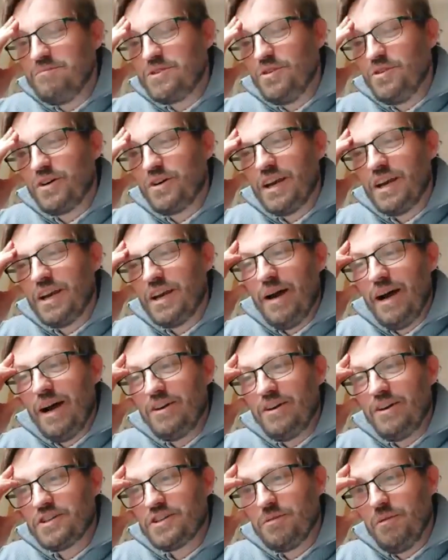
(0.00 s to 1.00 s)
Talking
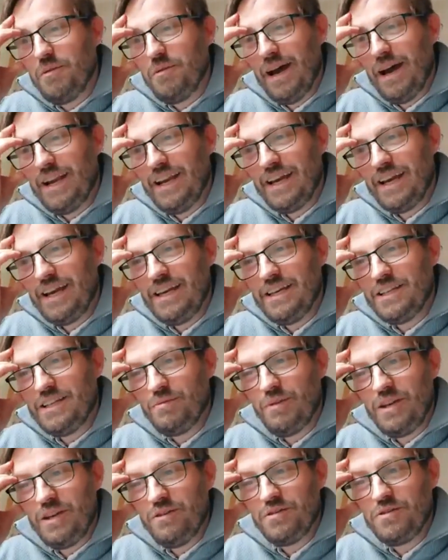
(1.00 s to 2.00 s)
about, just coming back, Nicky, to
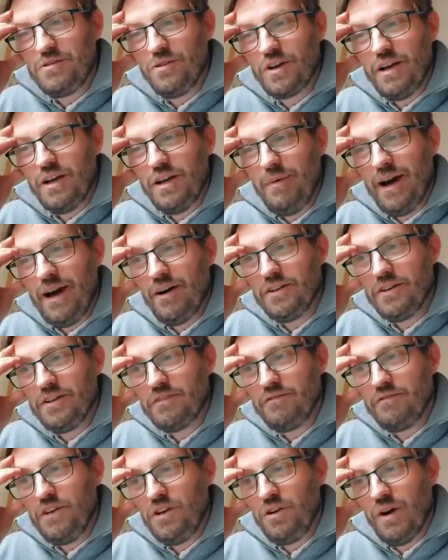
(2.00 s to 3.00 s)
when you were talking about,
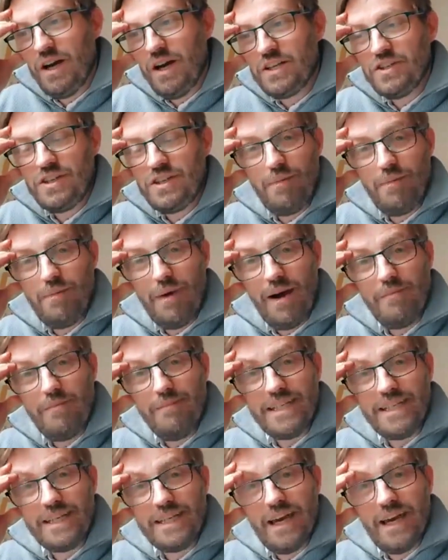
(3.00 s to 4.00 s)
there's a few questions here about
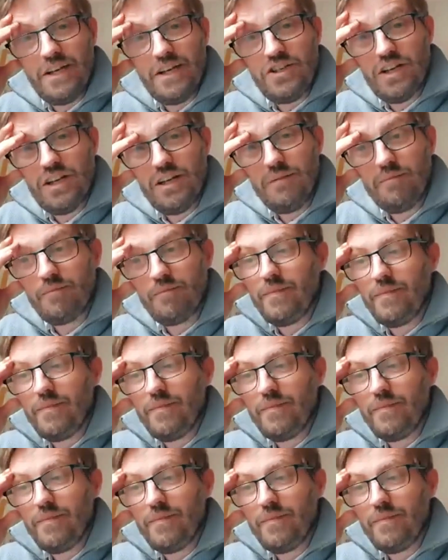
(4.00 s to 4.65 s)
medication.